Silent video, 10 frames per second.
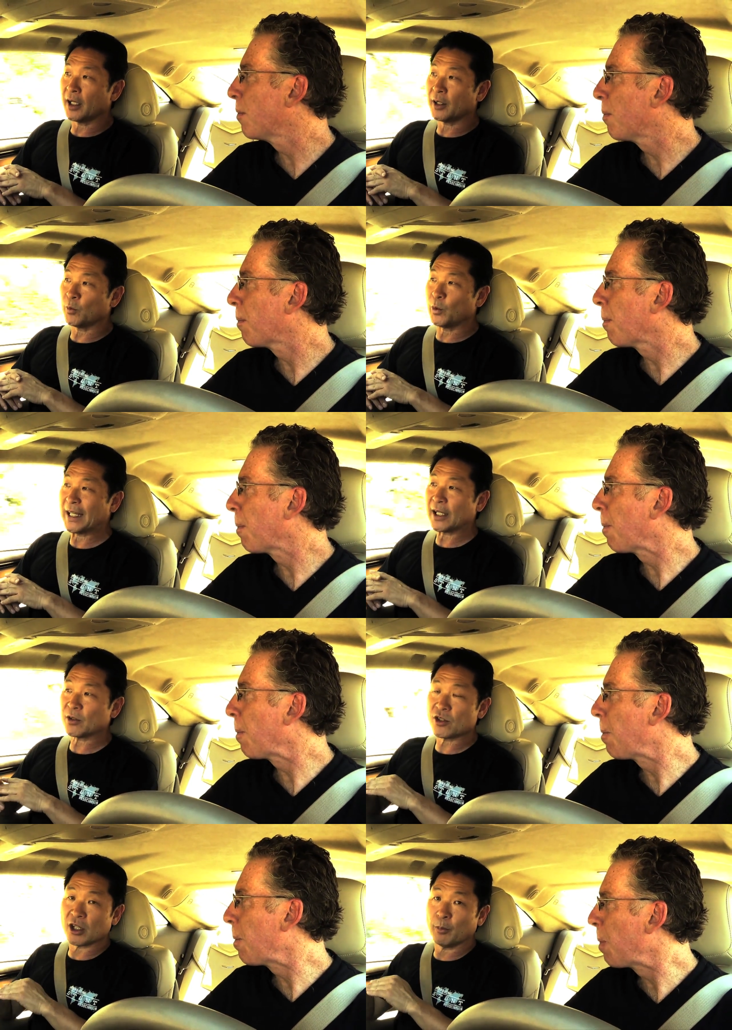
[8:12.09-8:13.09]
Speaker 1: and we had to
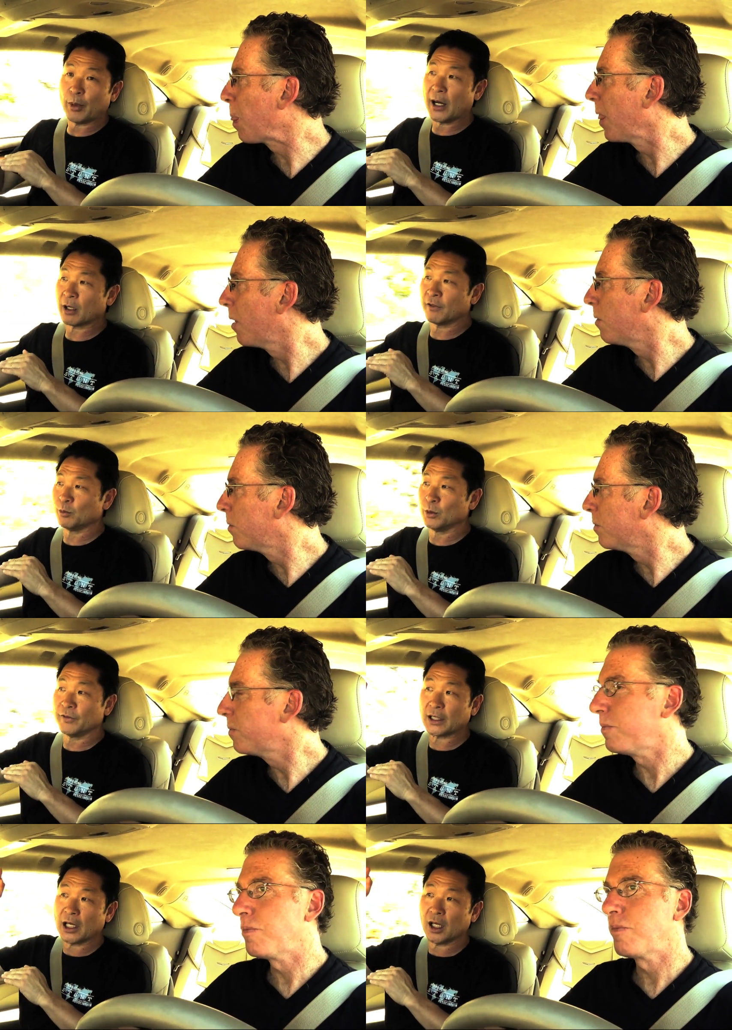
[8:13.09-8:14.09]
jump out of a
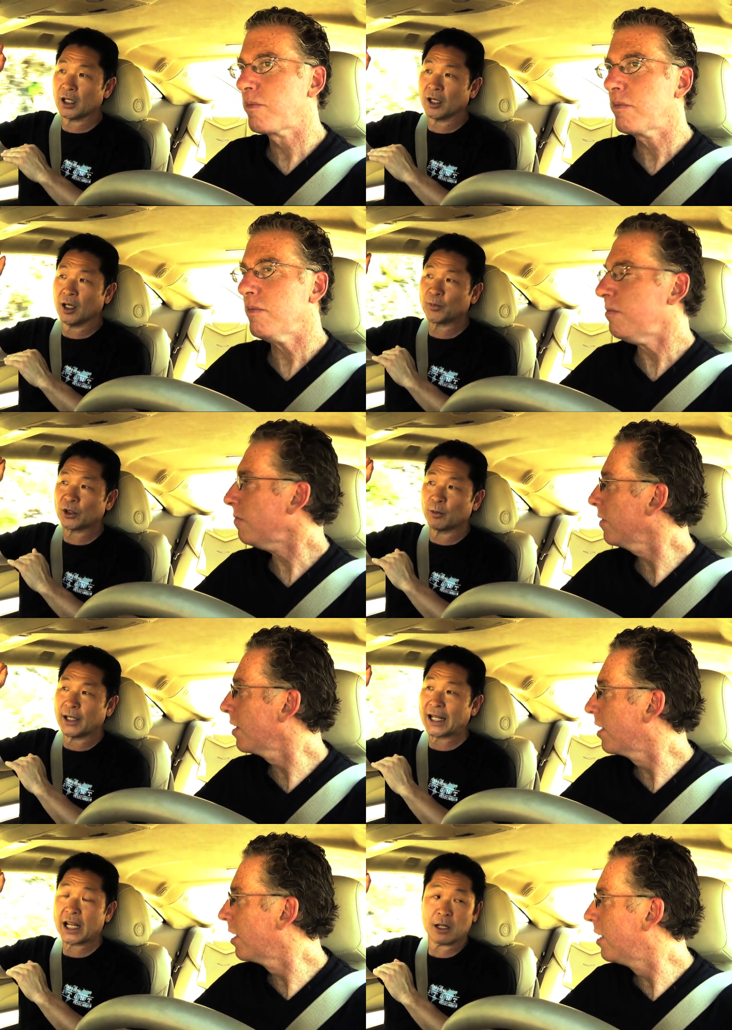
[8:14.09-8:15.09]
moving helicopter
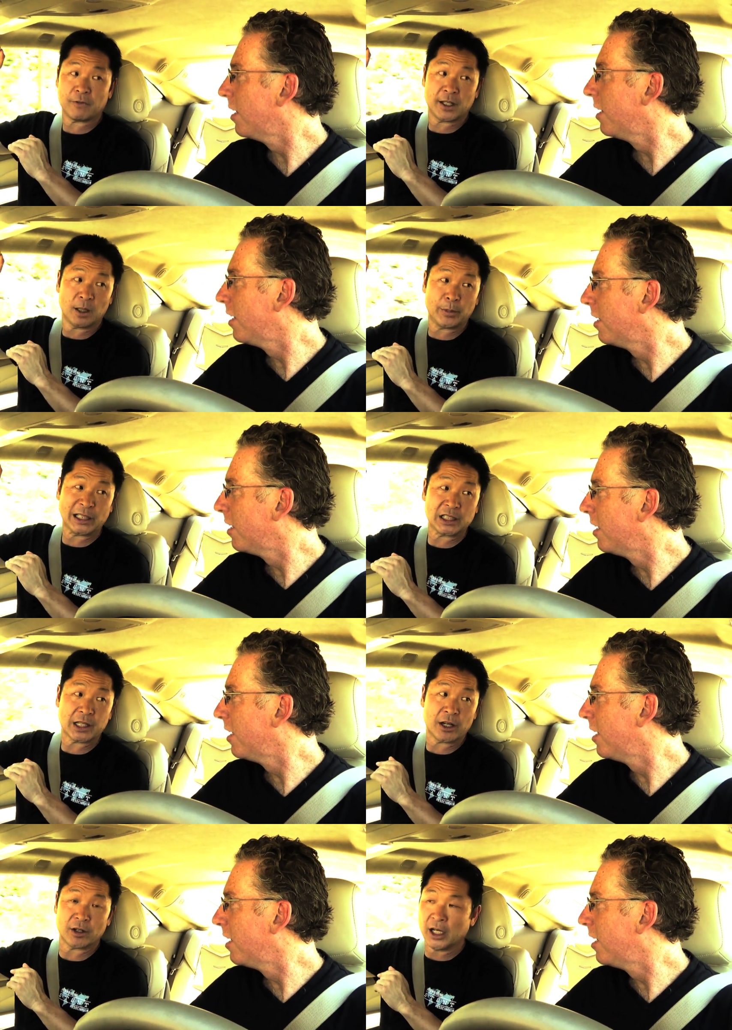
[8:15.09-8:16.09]
about 80 feet up in the
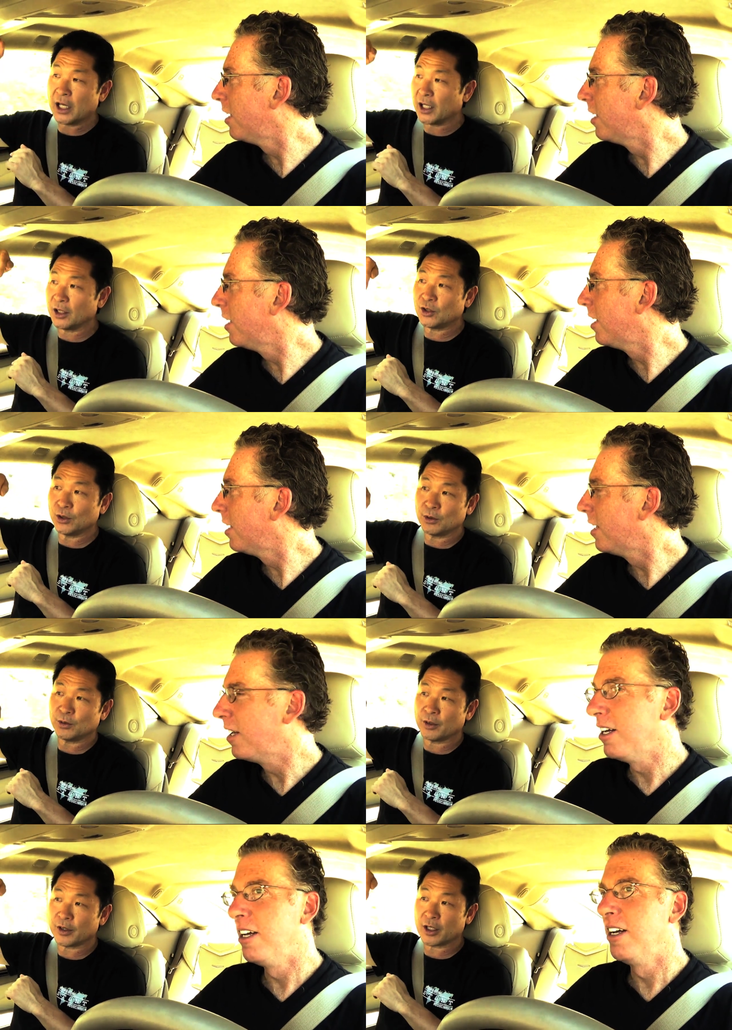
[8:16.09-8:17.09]
air into
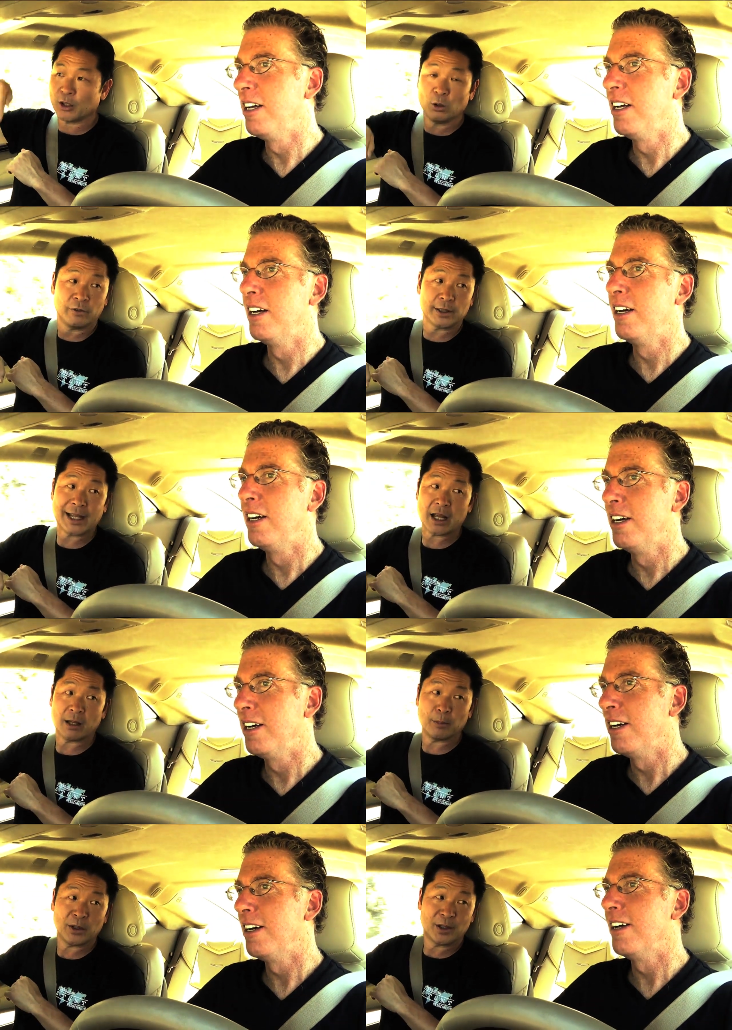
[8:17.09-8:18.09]
the Hoover Dam.